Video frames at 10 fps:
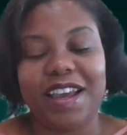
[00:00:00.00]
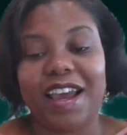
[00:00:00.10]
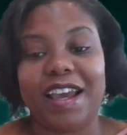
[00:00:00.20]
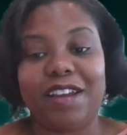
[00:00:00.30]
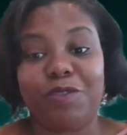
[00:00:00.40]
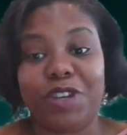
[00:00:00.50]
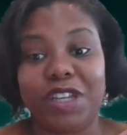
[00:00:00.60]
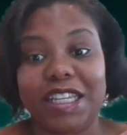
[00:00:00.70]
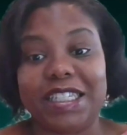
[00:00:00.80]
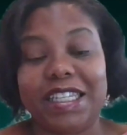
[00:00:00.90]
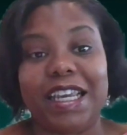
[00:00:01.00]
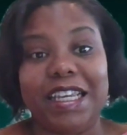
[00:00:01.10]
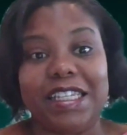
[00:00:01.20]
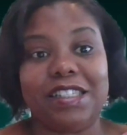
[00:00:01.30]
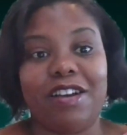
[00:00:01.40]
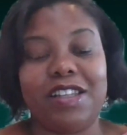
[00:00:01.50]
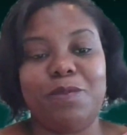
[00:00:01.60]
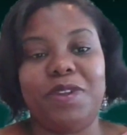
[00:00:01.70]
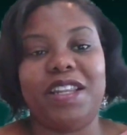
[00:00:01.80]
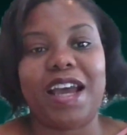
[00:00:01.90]
and realizing that it's not
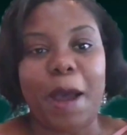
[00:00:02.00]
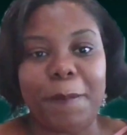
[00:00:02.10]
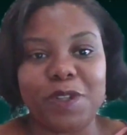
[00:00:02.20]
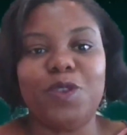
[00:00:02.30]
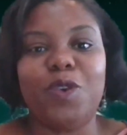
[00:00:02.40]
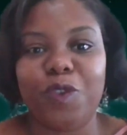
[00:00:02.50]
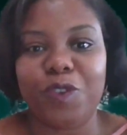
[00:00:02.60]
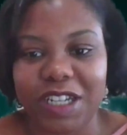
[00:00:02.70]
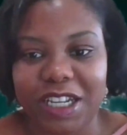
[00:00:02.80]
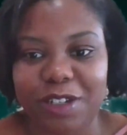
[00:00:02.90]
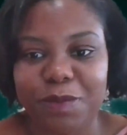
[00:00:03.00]
something that happens overnight,